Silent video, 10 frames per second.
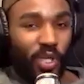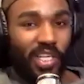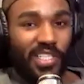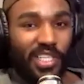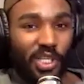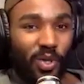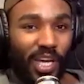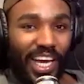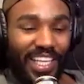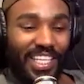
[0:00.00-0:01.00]
years in UK,
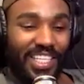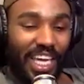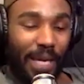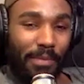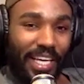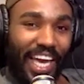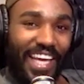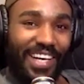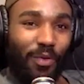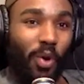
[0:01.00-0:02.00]
and then you came to
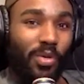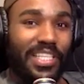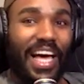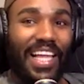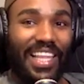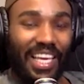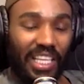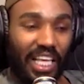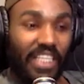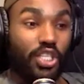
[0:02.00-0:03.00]
Canada. What was that like?
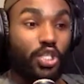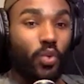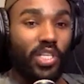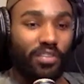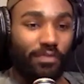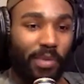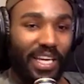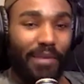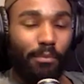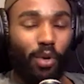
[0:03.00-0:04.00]
Like the switch of
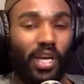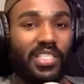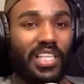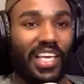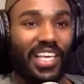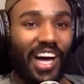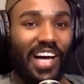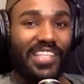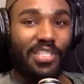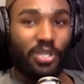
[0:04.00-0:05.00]
being embraced, like
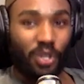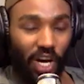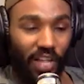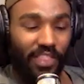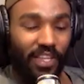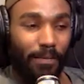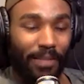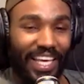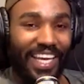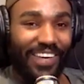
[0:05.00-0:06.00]
on the on the
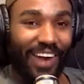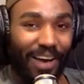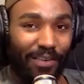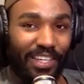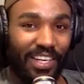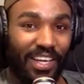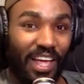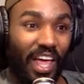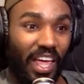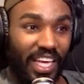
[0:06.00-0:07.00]
playground
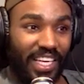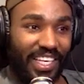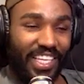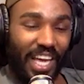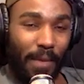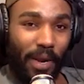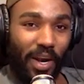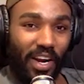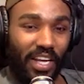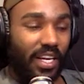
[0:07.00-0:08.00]
in
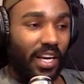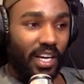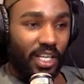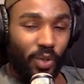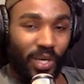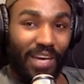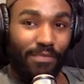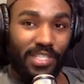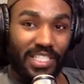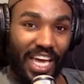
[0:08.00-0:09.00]
Amer- in uh, UK
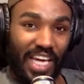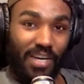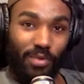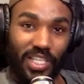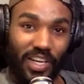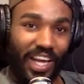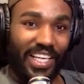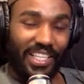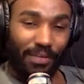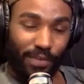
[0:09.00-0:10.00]
versus Canada. Was there
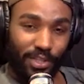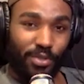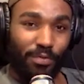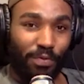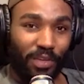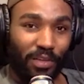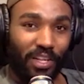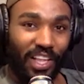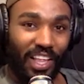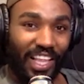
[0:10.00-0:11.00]
any difference? Did you feel
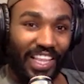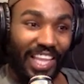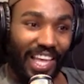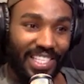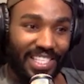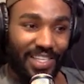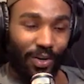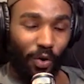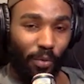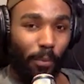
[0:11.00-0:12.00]
less
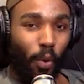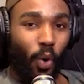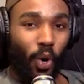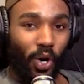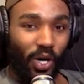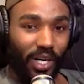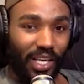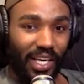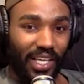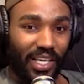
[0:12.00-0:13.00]
or more
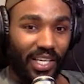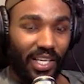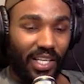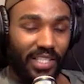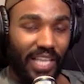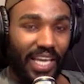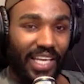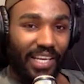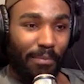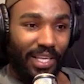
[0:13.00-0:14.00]
like
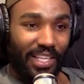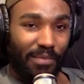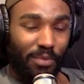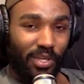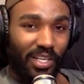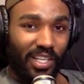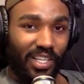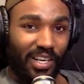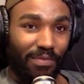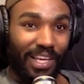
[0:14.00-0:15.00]
taken in by the community
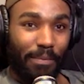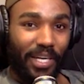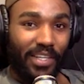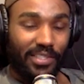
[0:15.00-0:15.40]
of like peers.